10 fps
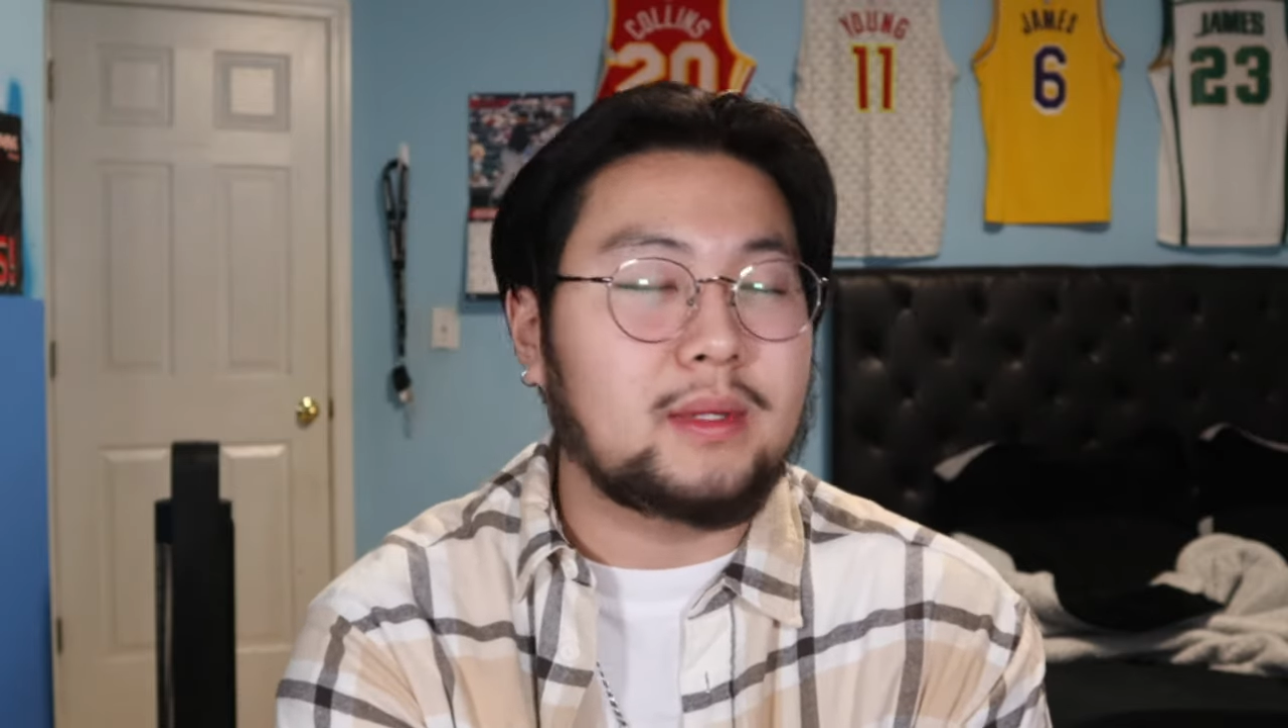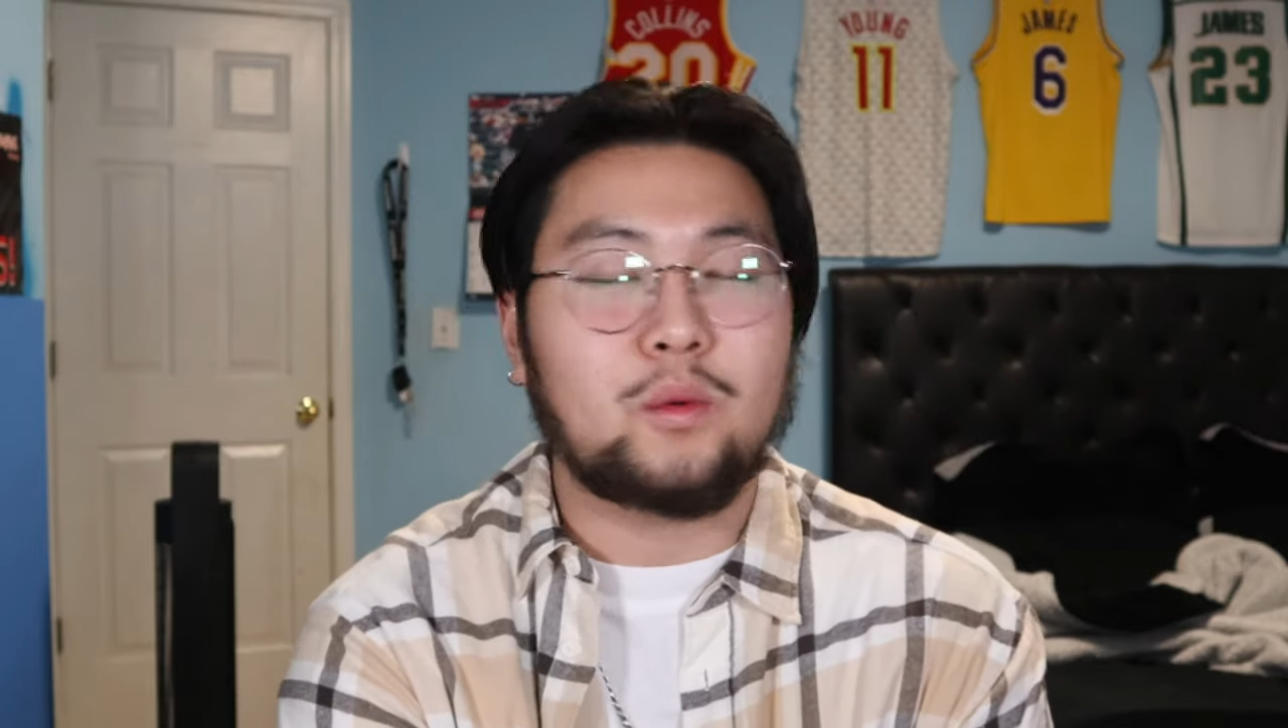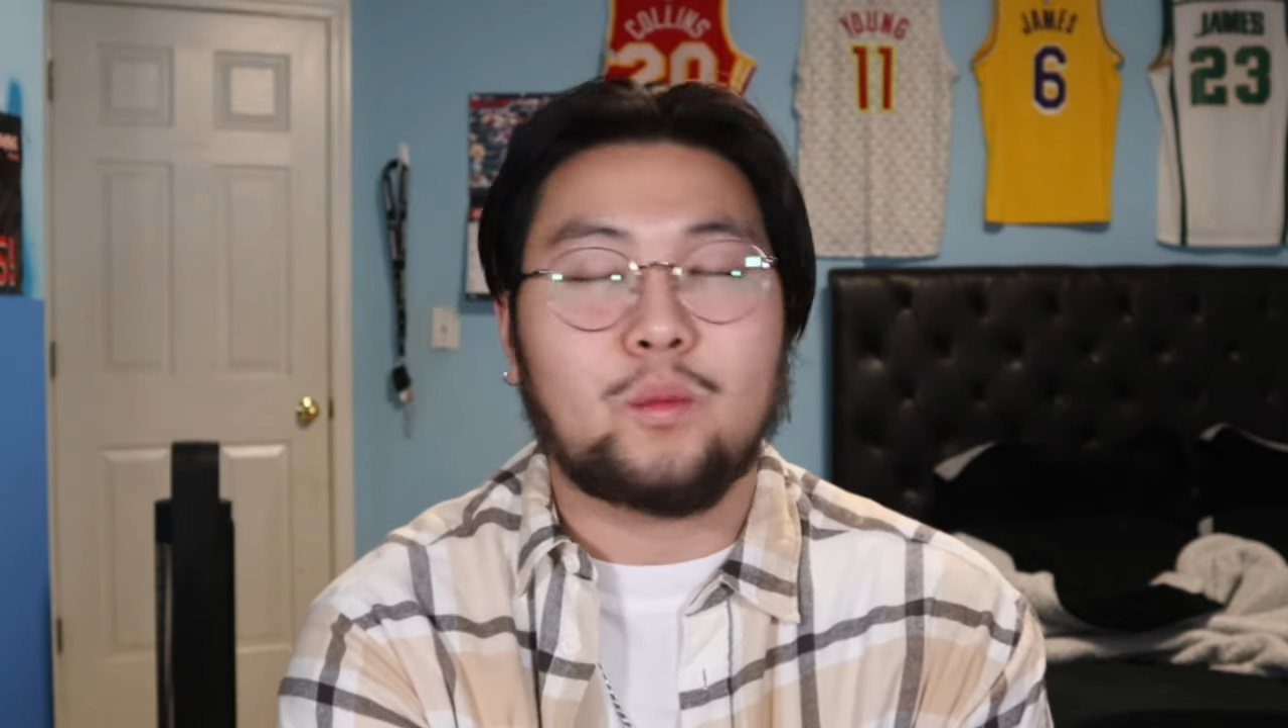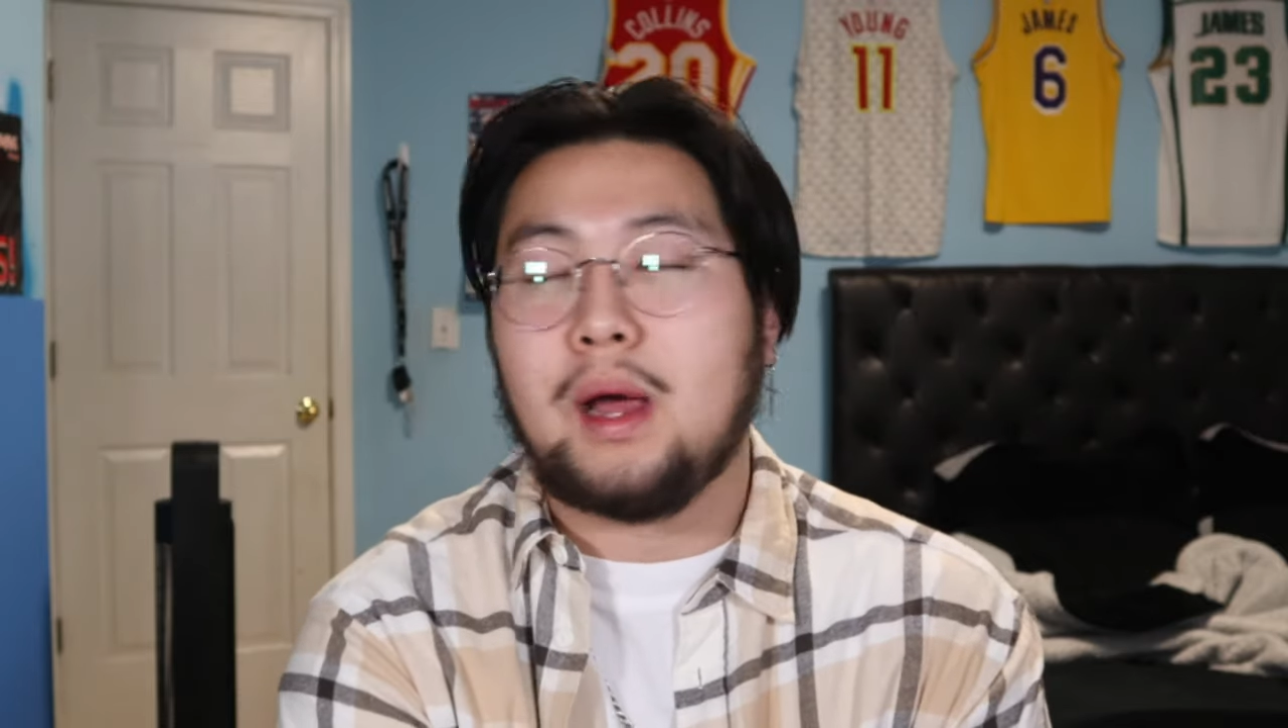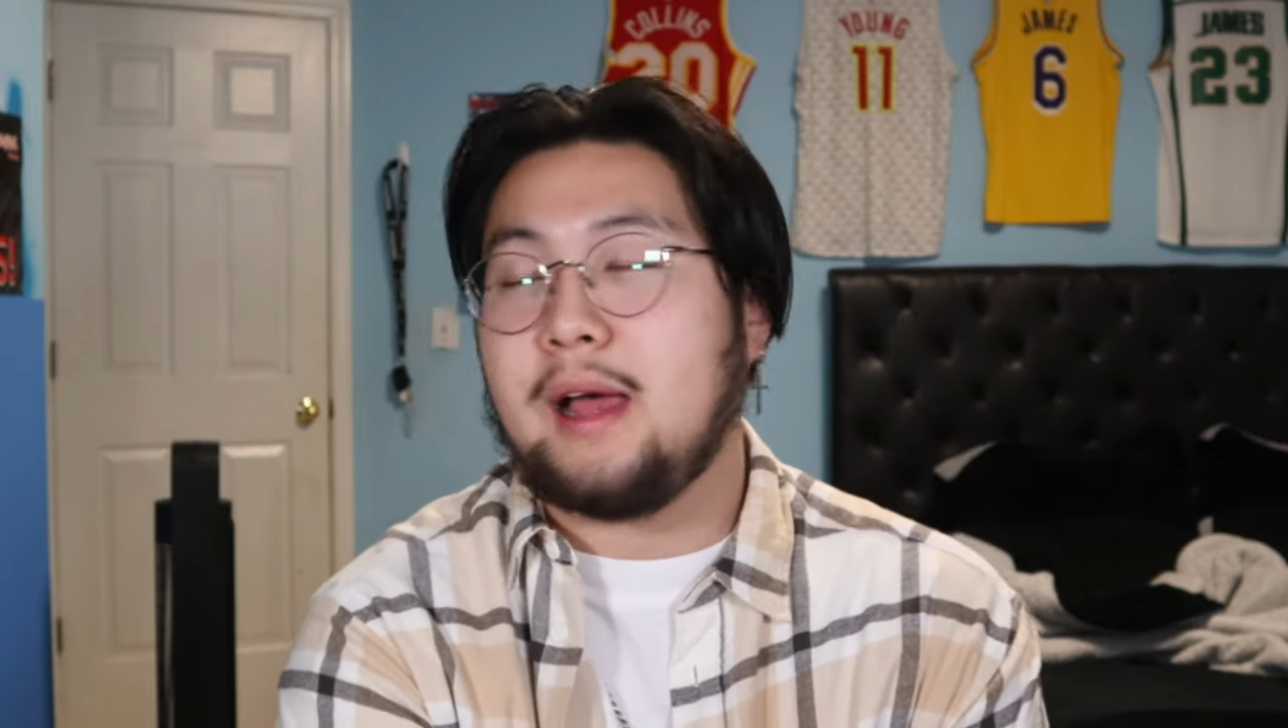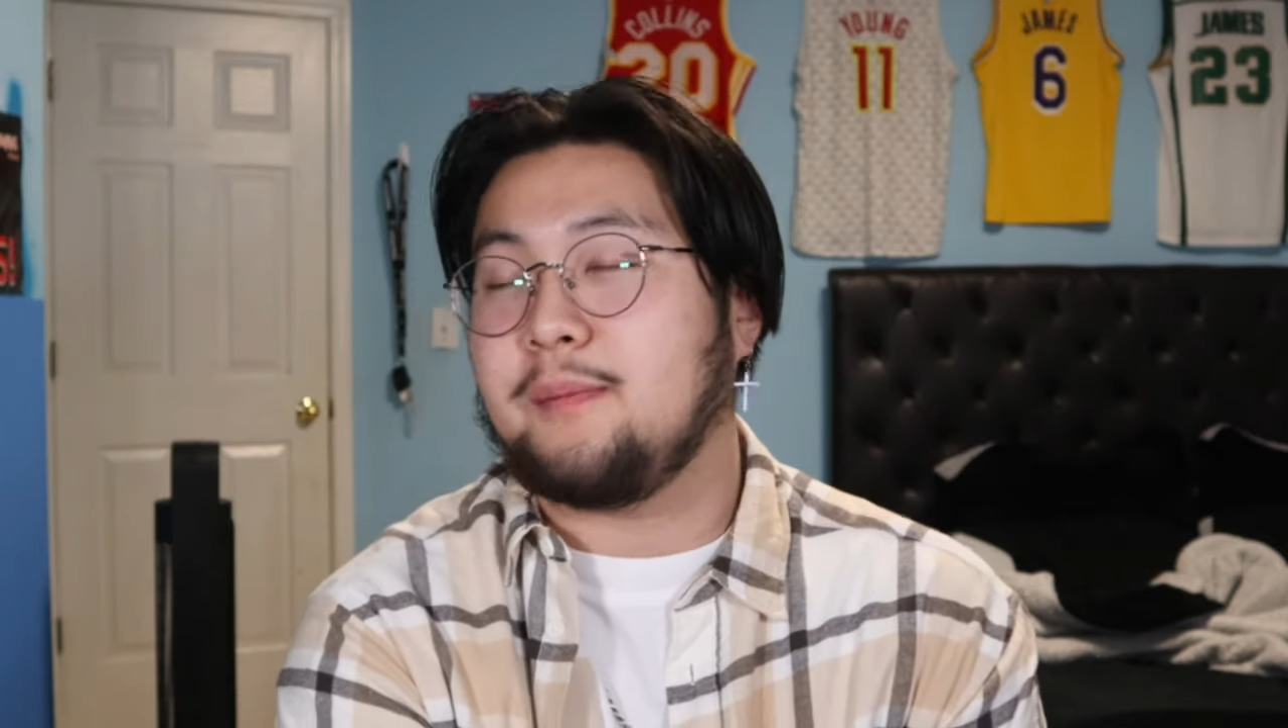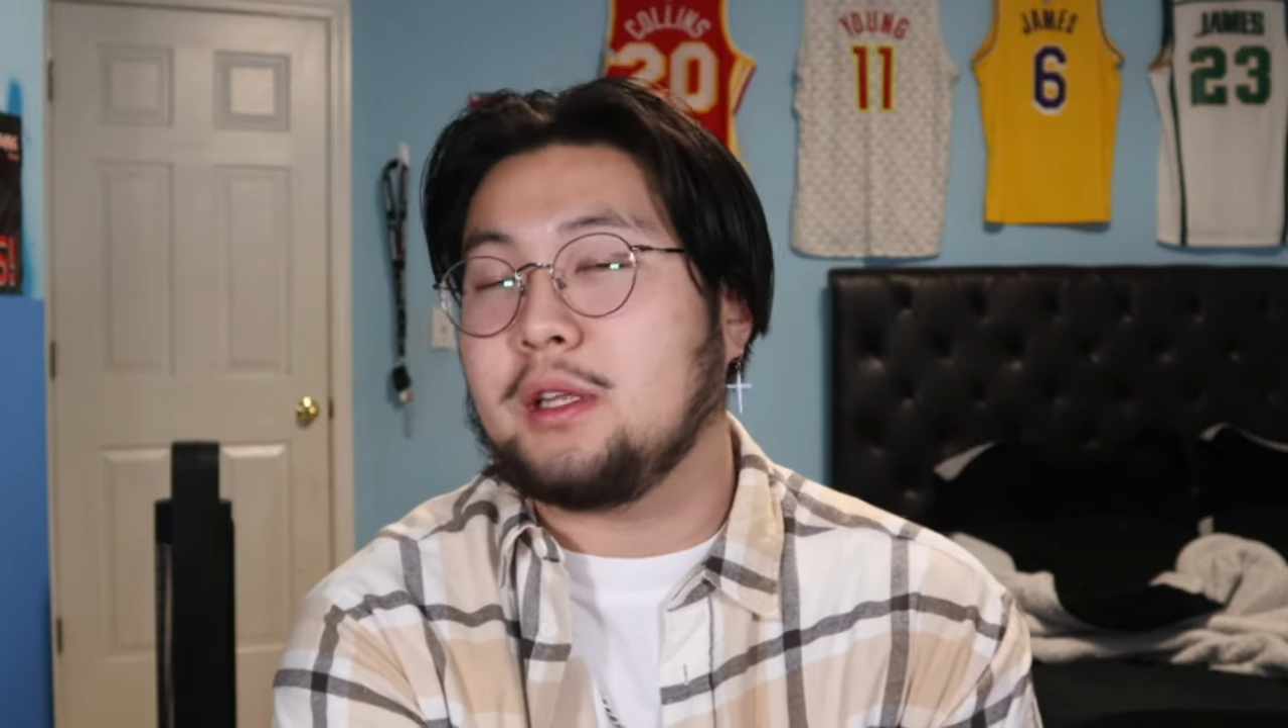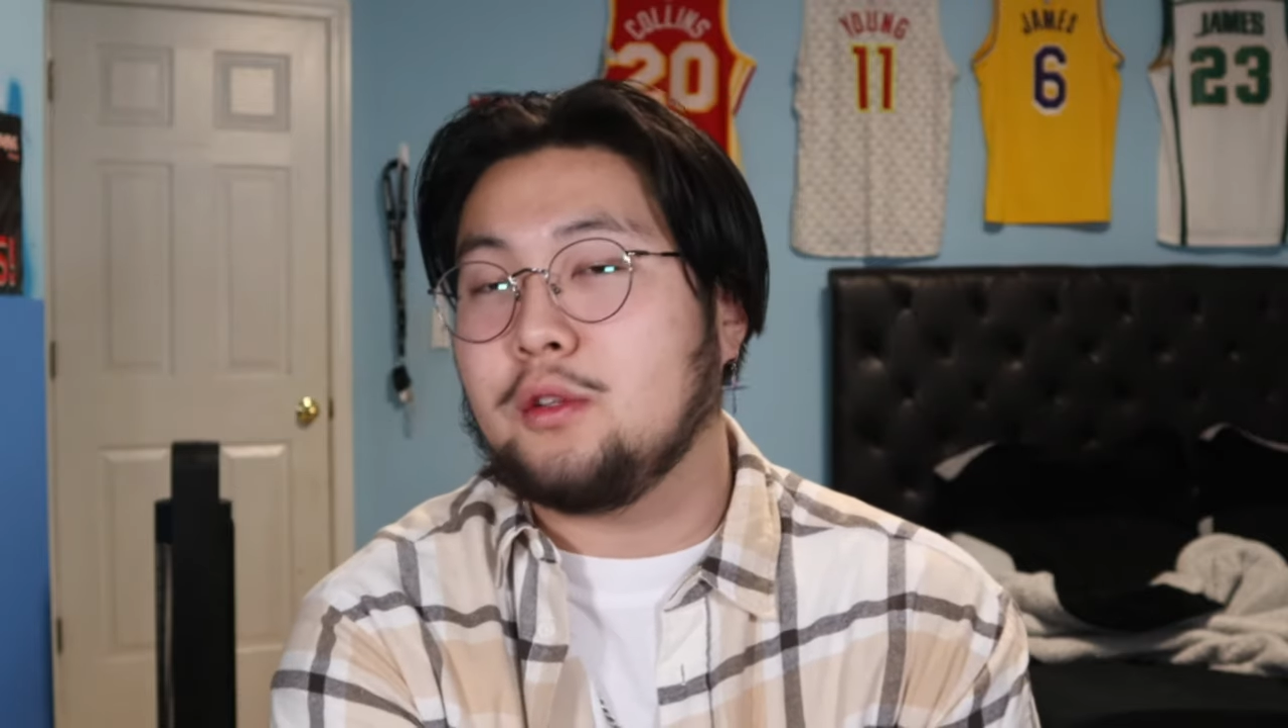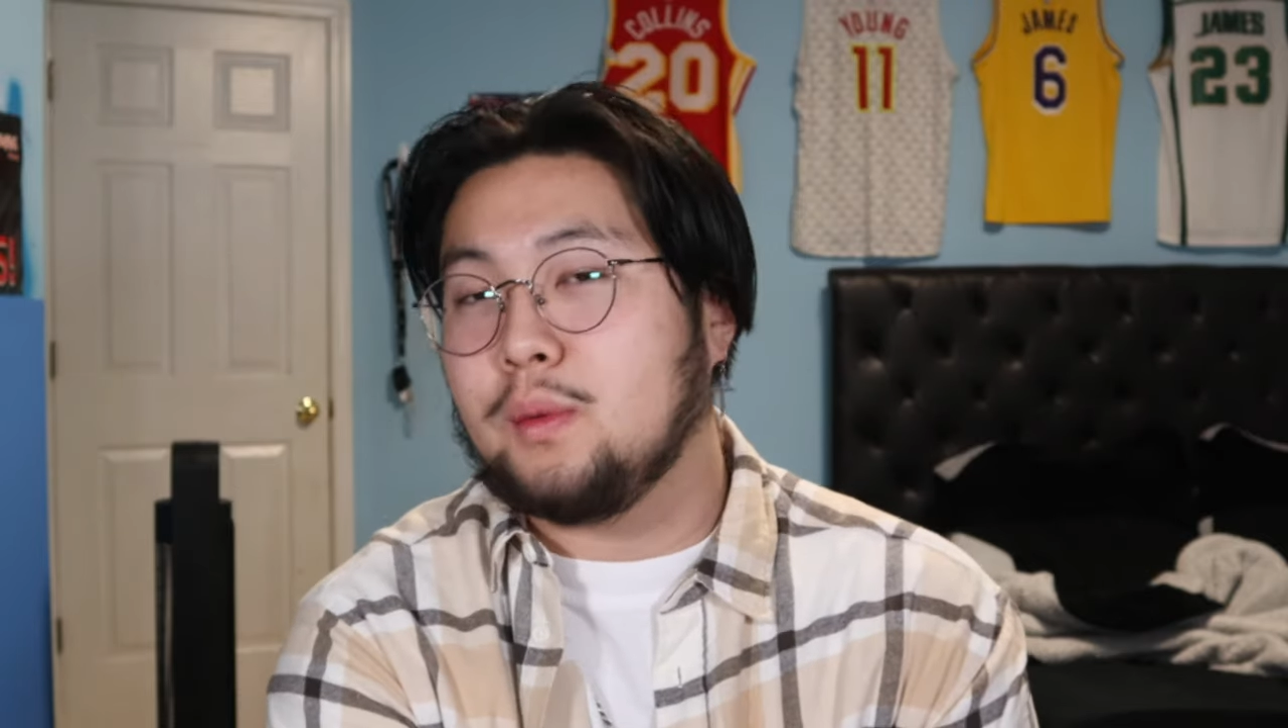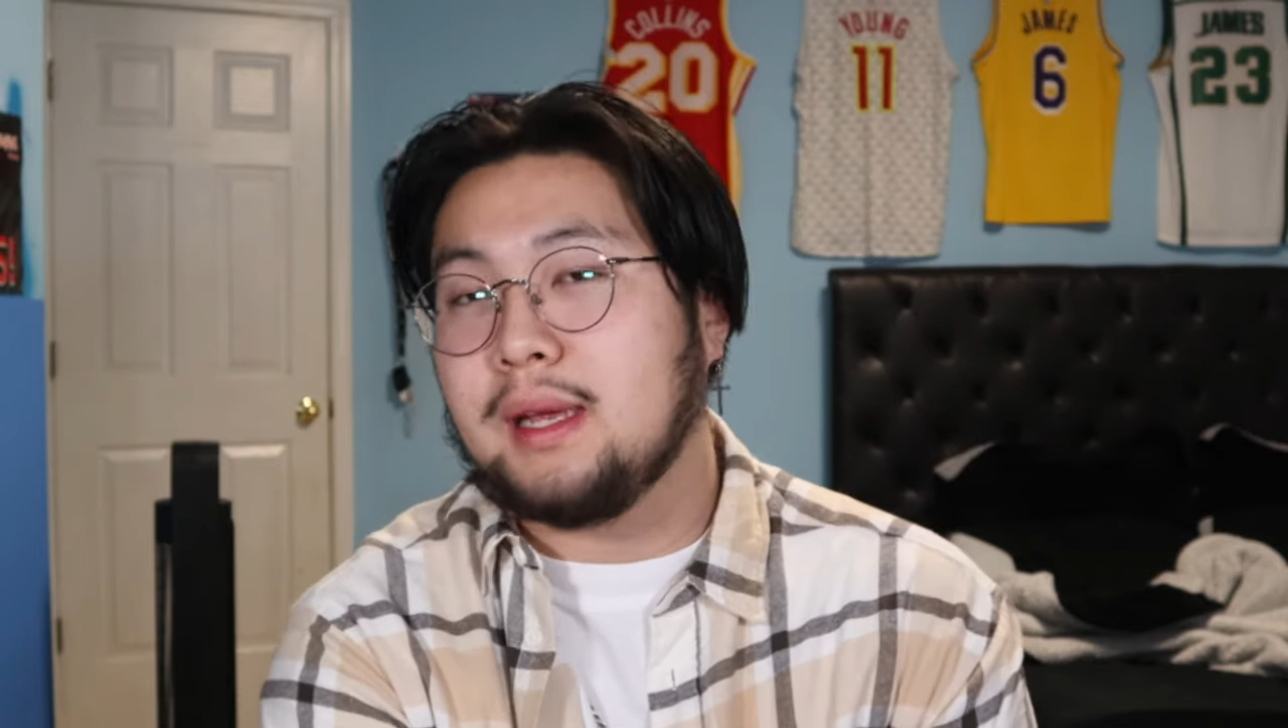what I've been doing,